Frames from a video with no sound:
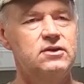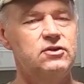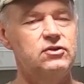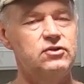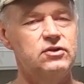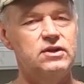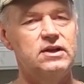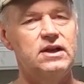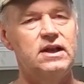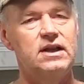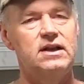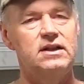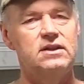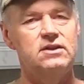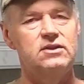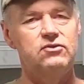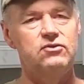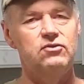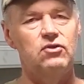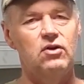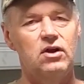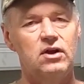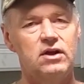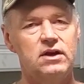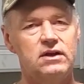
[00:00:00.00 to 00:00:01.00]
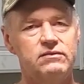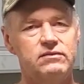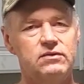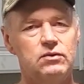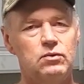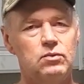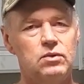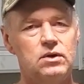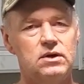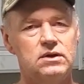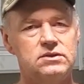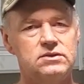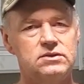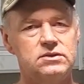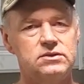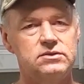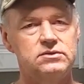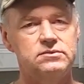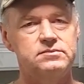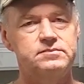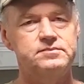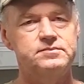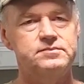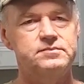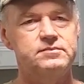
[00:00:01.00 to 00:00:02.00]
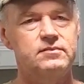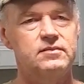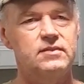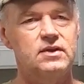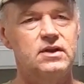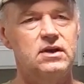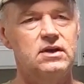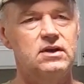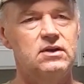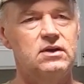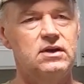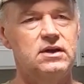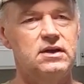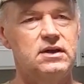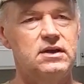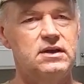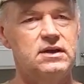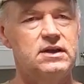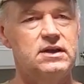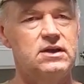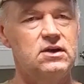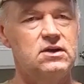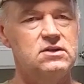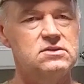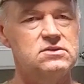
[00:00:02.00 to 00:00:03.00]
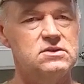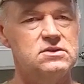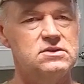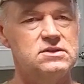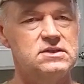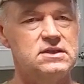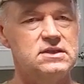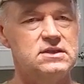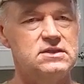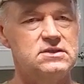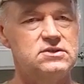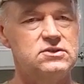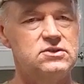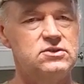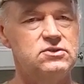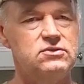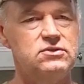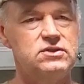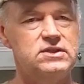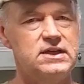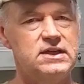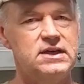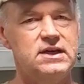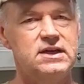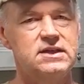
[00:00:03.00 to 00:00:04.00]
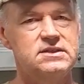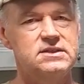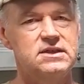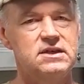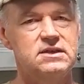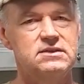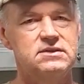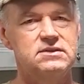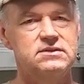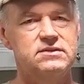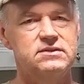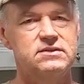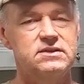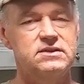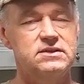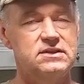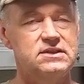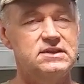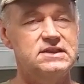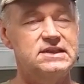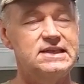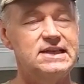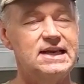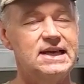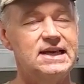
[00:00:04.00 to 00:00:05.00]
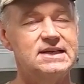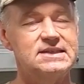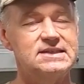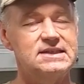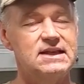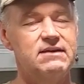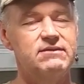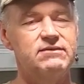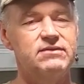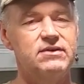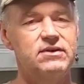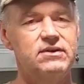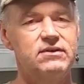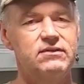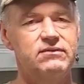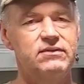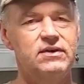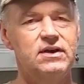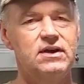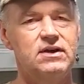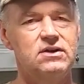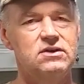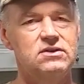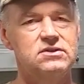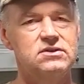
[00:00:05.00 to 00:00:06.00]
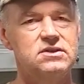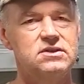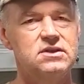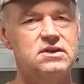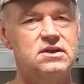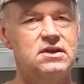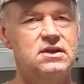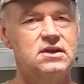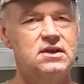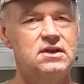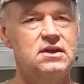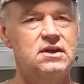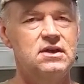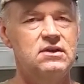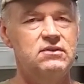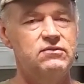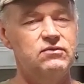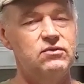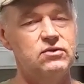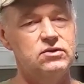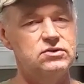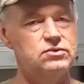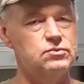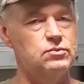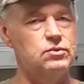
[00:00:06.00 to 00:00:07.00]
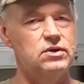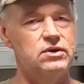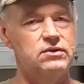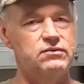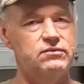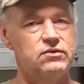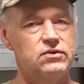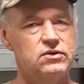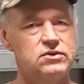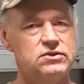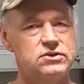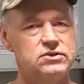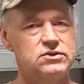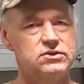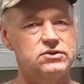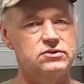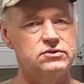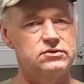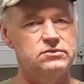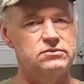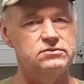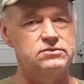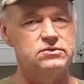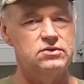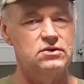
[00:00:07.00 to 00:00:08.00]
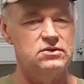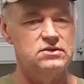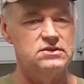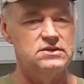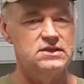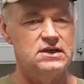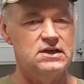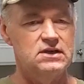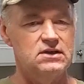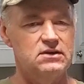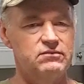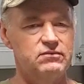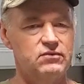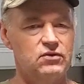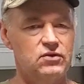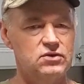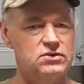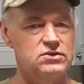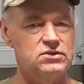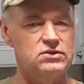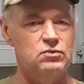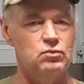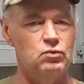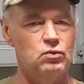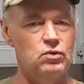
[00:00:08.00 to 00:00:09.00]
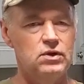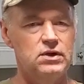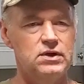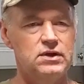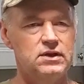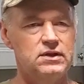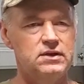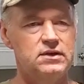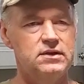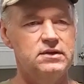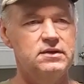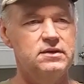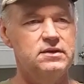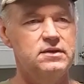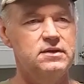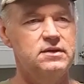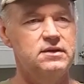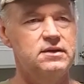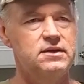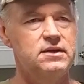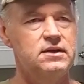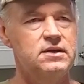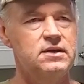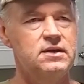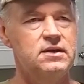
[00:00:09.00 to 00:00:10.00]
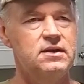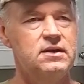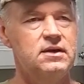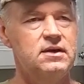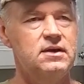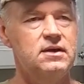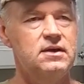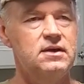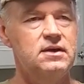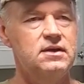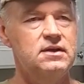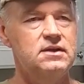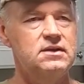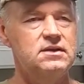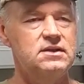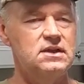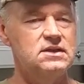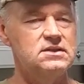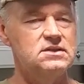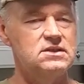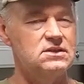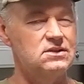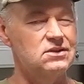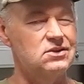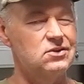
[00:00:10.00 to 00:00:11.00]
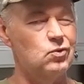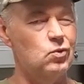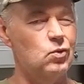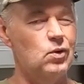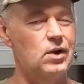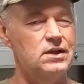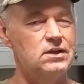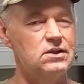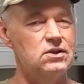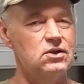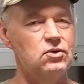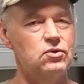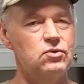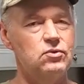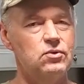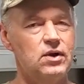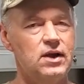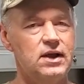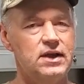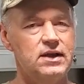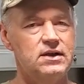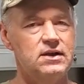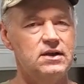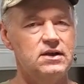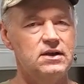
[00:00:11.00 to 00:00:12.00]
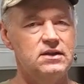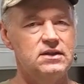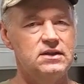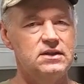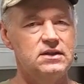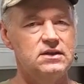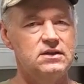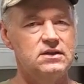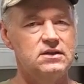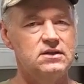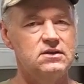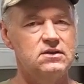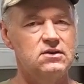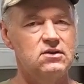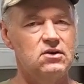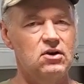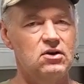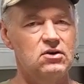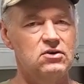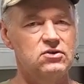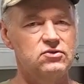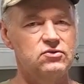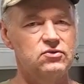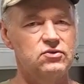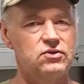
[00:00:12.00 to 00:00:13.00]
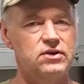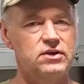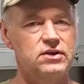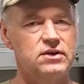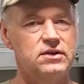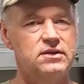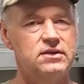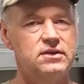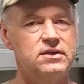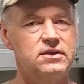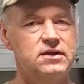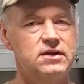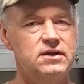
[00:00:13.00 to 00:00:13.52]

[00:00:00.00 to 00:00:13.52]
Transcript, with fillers: you can edit the drawing if you want to. And he also sends two DXF files, version 1 and version 2. Turns out version 1 doesn't quite load right on the ArcDroid.